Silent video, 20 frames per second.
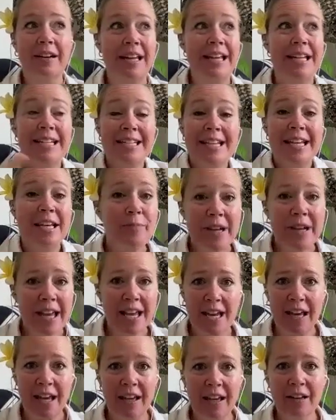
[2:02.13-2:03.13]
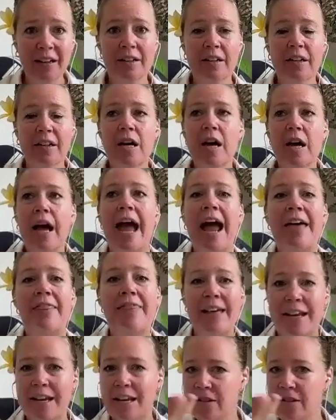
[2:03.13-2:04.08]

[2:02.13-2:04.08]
intimidating. And